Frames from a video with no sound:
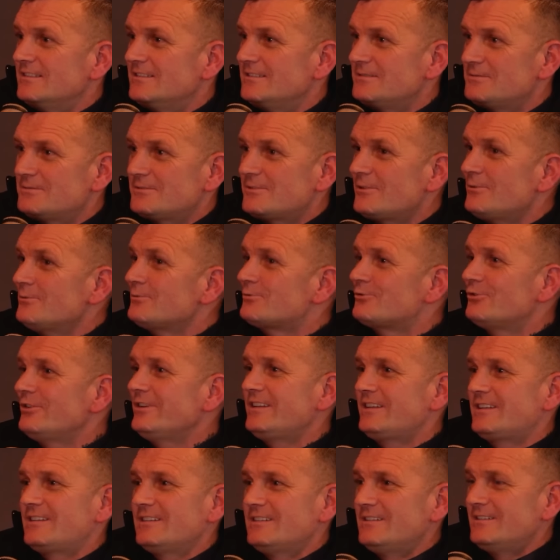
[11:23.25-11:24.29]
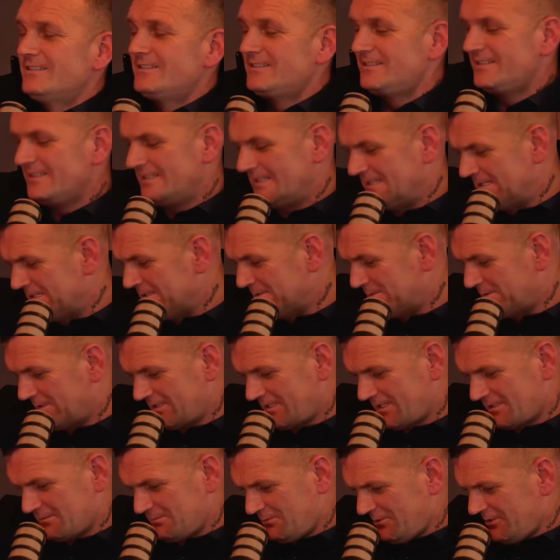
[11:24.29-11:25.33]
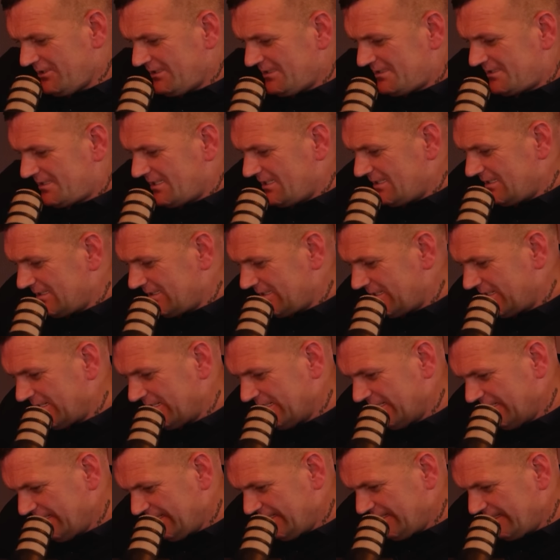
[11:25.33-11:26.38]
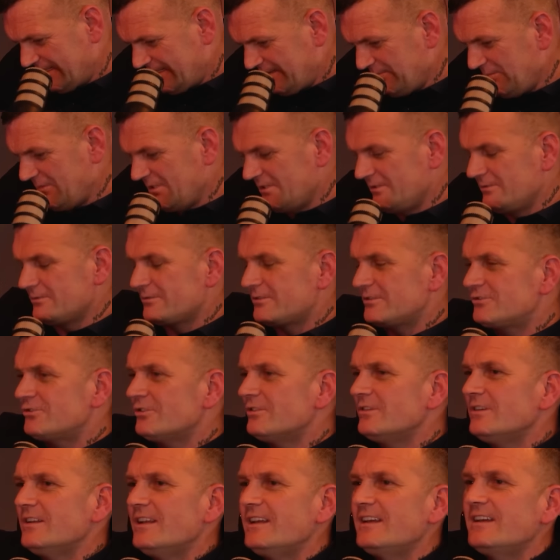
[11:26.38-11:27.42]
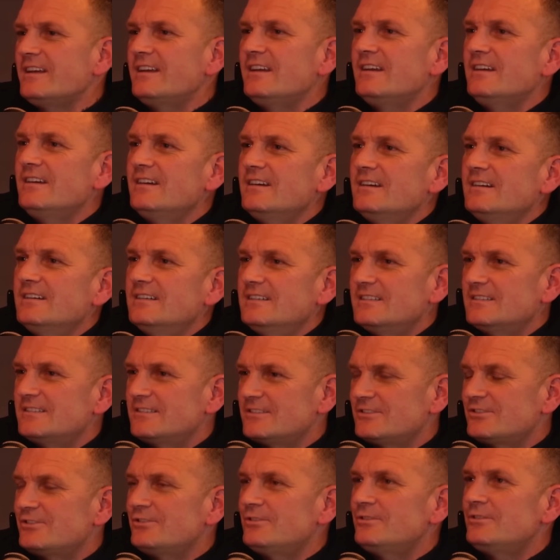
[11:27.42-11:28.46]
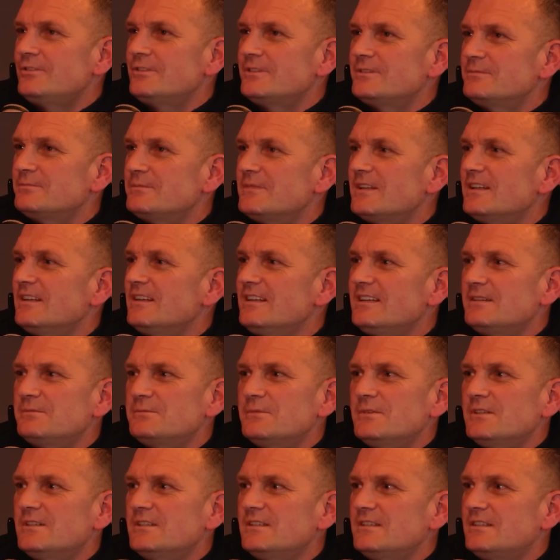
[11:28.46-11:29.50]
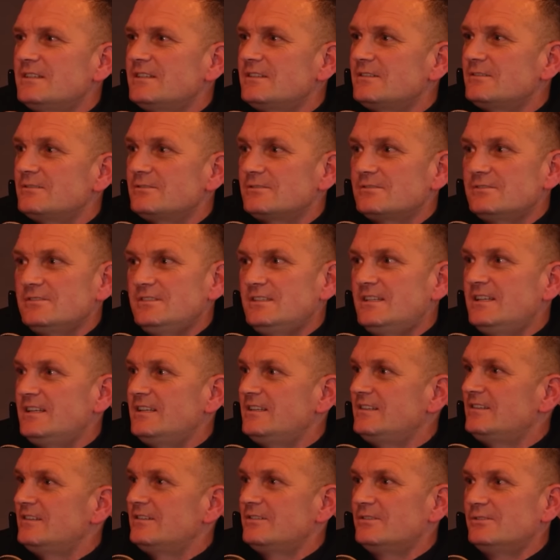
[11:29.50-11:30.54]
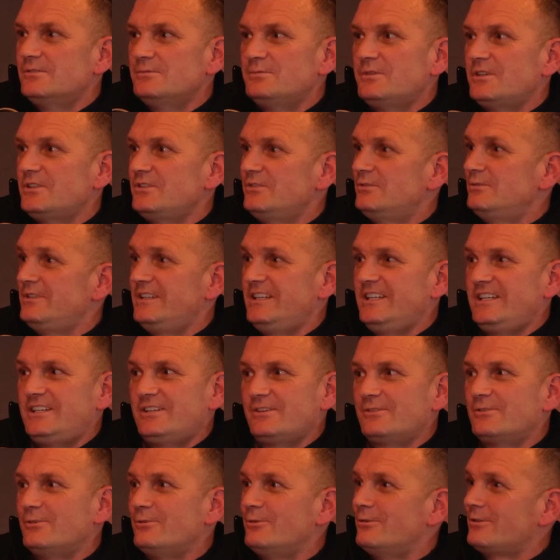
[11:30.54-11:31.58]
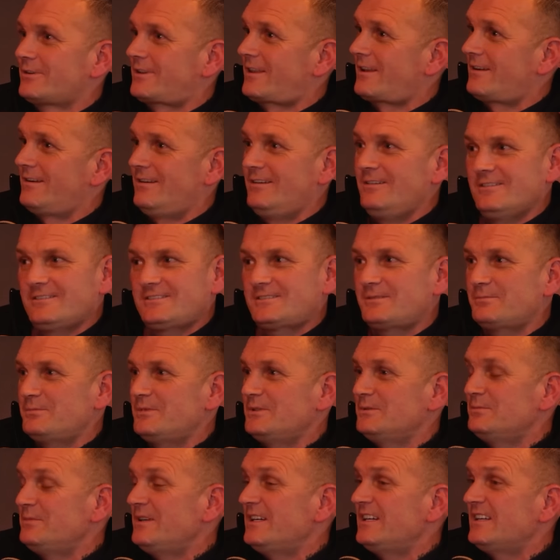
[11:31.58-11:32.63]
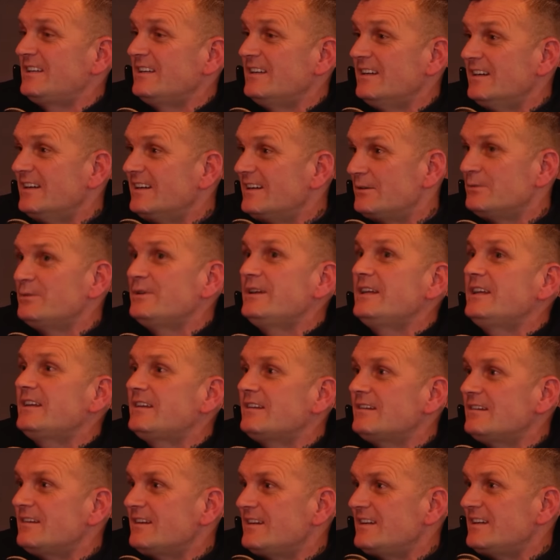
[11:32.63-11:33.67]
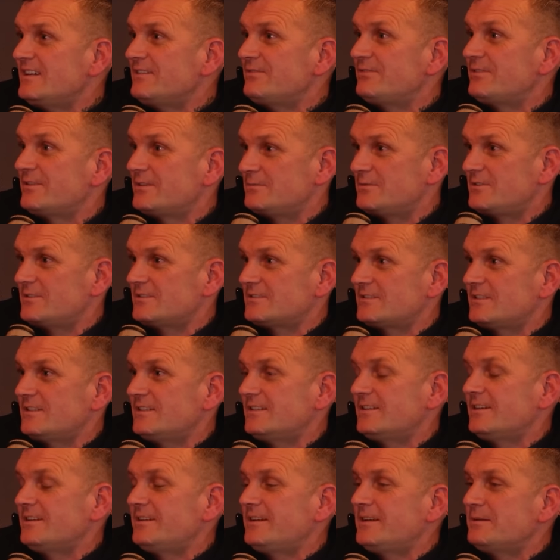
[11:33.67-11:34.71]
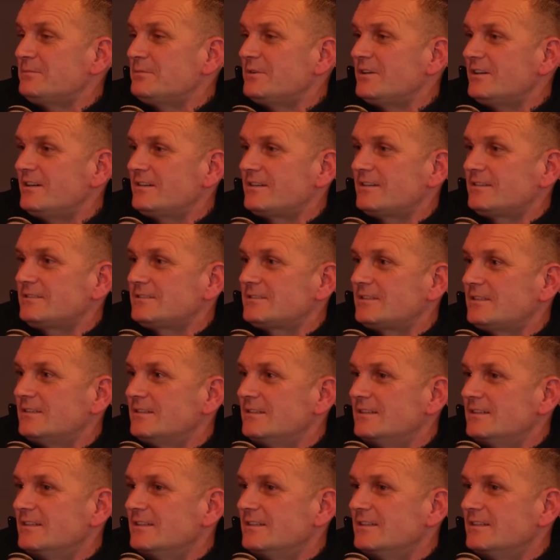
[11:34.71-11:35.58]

I was out drinking, and one of the boys says, uh, "Give me a look at your leg." And I showed him the leg, and he goes, "I'm tending over. You need to go to the hospital." But a week and a half, I was on antibiotics.